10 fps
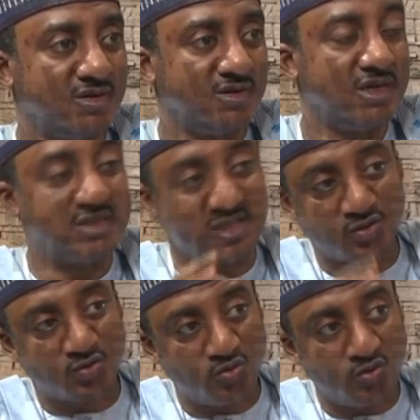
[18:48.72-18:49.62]
That's the
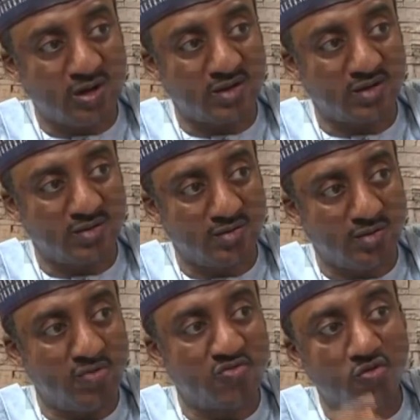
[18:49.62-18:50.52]
Article 1
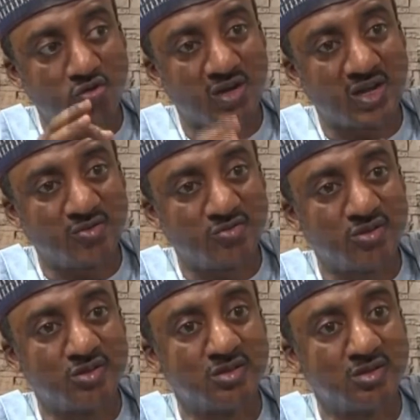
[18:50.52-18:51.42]
of all
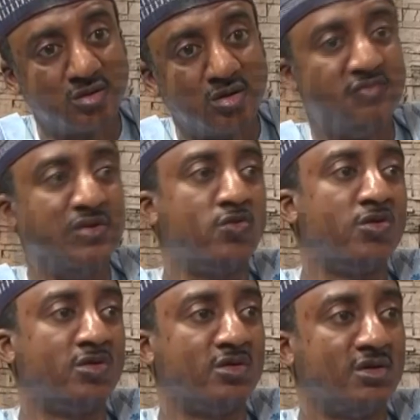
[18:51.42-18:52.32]
countries of the
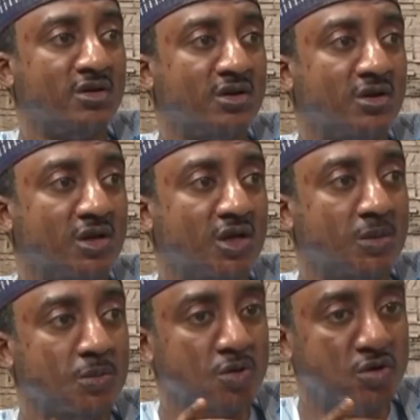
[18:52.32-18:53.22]
world.
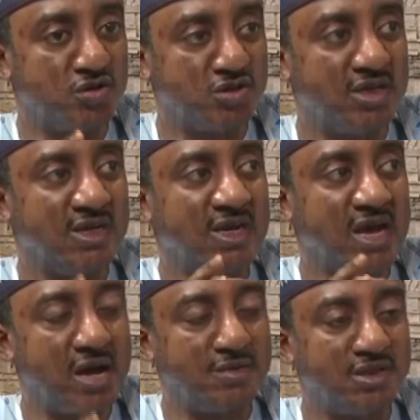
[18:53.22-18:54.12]
Because in
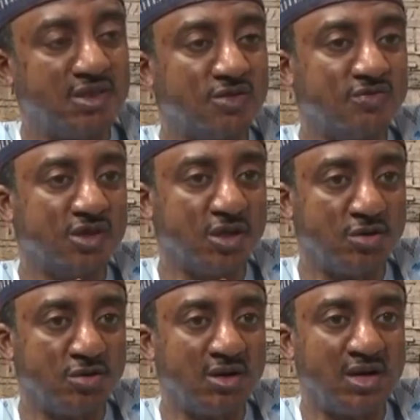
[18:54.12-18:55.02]
the absence of
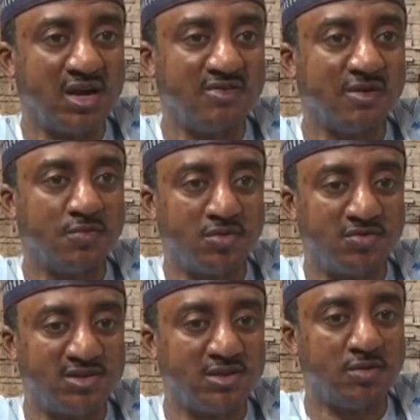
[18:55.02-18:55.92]
securing lives and
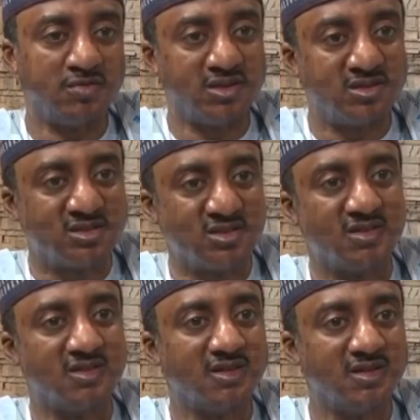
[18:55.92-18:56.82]
property of citizens,